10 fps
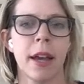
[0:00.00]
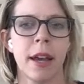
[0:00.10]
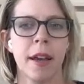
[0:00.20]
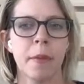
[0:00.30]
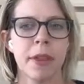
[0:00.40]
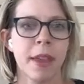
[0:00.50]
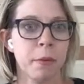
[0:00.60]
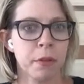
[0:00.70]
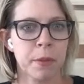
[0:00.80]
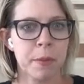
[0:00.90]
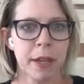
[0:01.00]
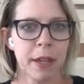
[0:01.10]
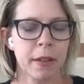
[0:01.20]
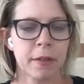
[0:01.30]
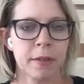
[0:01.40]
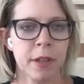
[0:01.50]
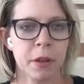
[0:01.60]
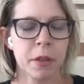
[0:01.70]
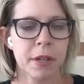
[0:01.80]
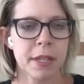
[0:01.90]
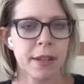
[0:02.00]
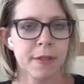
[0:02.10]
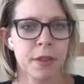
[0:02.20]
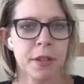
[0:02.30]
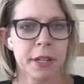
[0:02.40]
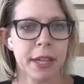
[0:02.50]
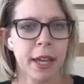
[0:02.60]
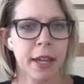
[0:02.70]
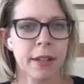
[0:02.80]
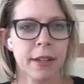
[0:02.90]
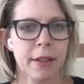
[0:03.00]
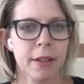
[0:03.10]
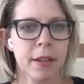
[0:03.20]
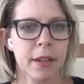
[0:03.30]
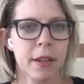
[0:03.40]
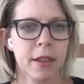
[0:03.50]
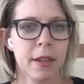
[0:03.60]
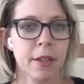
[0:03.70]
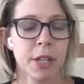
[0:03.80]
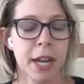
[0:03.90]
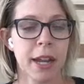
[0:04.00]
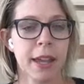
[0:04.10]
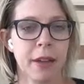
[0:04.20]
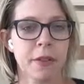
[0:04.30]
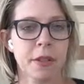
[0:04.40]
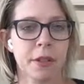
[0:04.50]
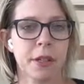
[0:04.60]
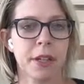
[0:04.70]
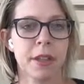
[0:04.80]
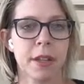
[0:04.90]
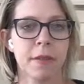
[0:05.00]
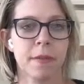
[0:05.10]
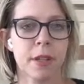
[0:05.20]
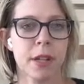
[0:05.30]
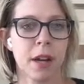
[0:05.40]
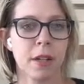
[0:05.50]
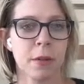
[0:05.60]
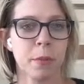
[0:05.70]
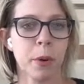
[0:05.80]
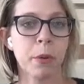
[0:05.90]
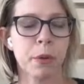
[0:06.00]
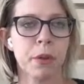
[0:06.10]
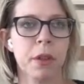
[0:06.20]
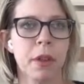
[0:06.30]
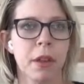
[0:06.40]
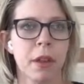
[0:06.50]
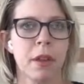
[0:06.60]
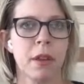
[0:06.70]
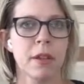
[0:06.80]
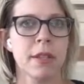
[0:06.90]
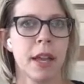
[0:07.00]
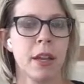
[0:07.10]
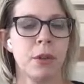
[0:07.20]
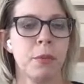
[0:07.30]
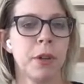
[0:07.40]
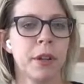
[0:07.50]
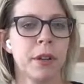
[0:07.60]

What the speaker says: And then with me being, 37, 38, the genetic counselor and the doctor both said you